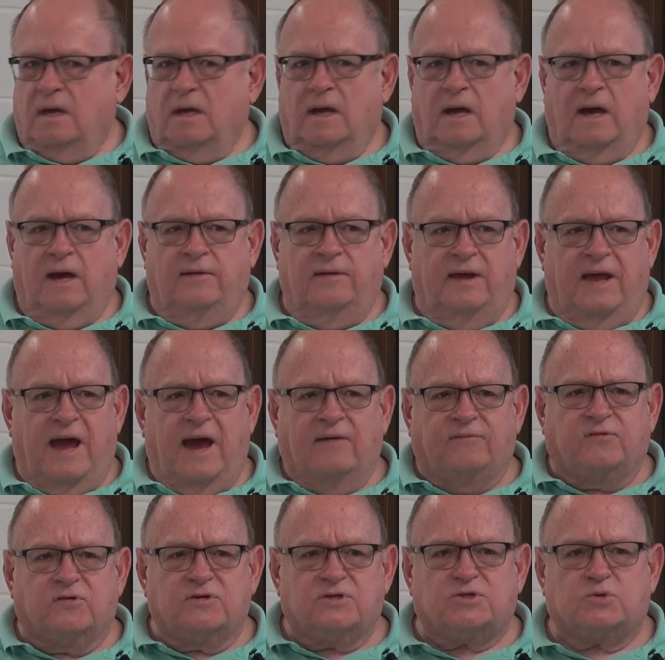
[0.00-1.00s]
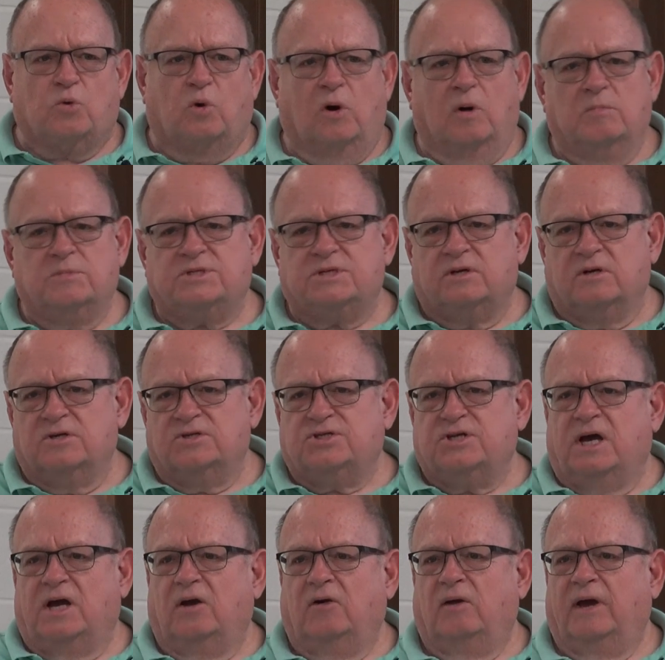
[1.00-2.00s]
And the after swarms that are
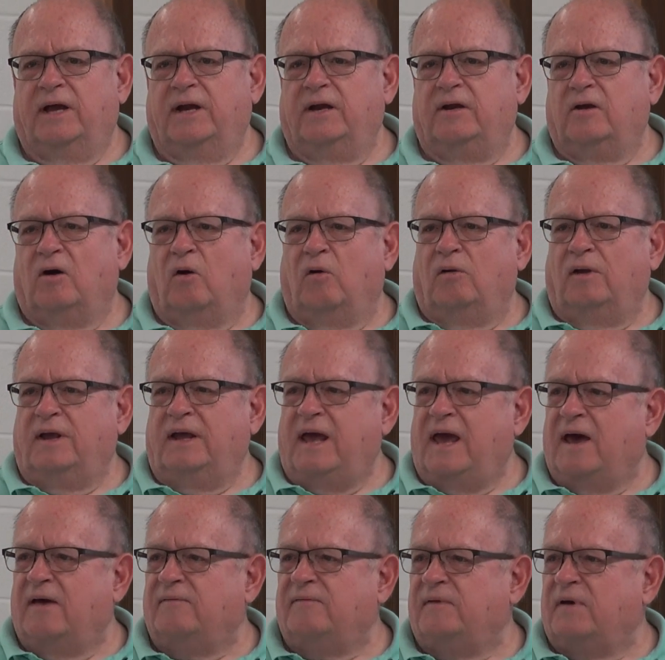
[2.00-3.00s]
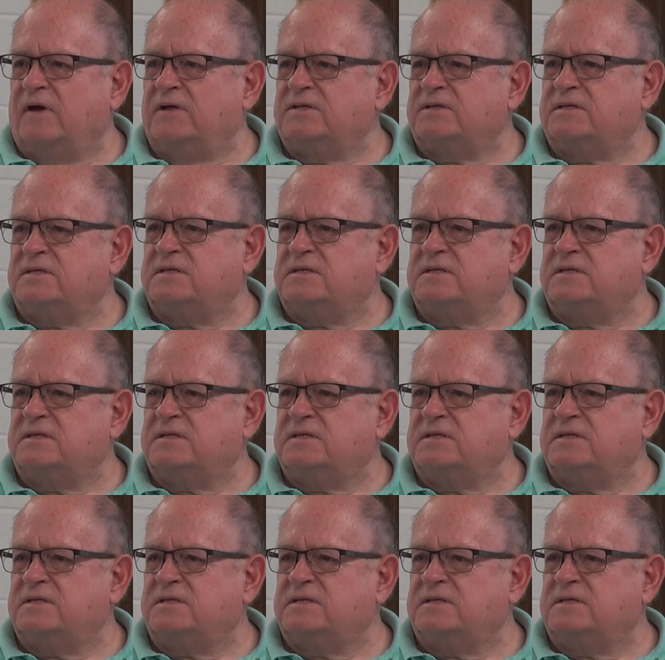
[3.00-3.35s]
generated only have a